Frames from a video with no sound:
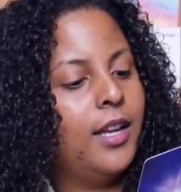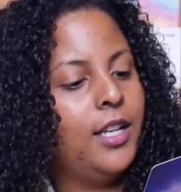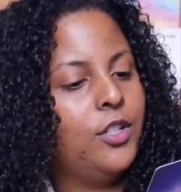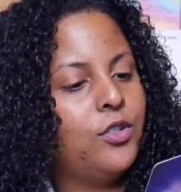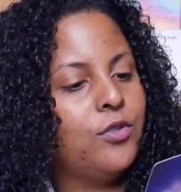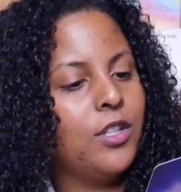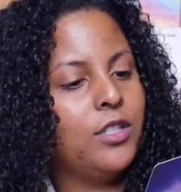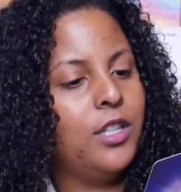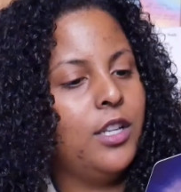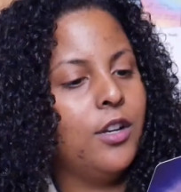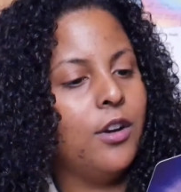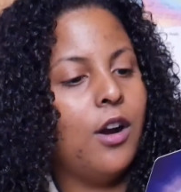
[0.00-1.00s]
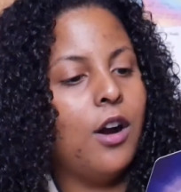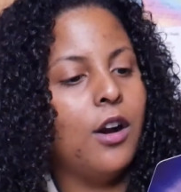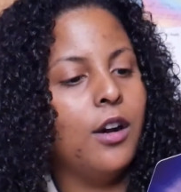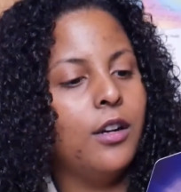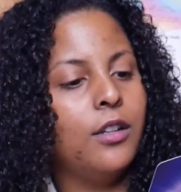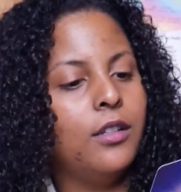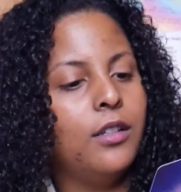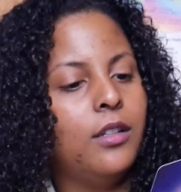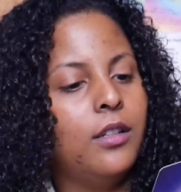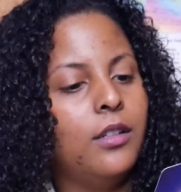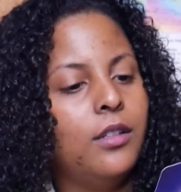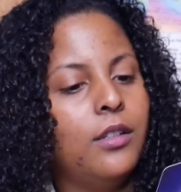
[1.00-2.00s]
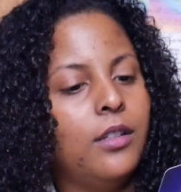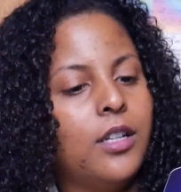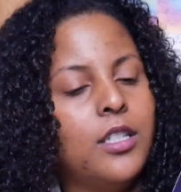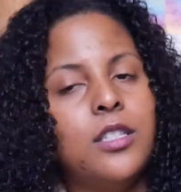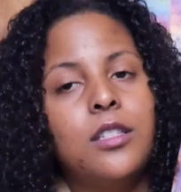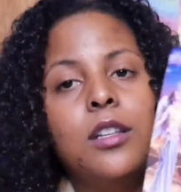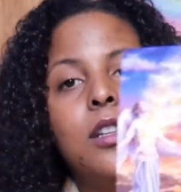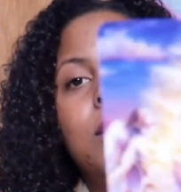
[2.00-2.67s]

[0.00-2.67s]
and trusting your heart, because